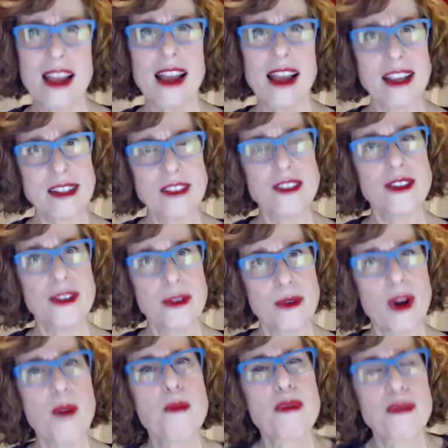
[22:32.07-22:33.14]
and to
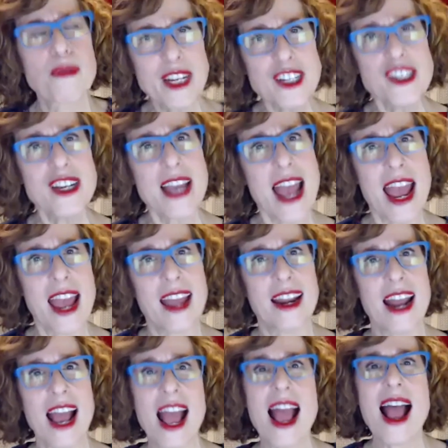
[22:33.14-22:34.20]

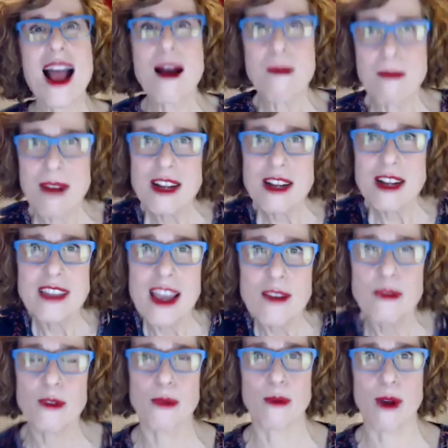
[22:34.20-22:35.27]
appreciate how much
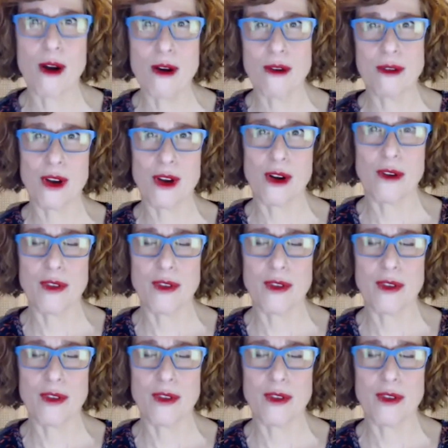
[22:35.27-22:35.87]
they've grown over